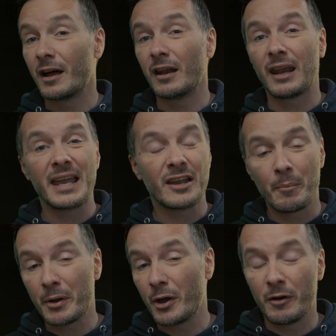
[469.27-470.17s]
lake, a
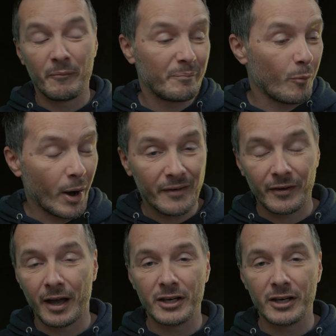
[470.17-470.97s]
bird, whatever,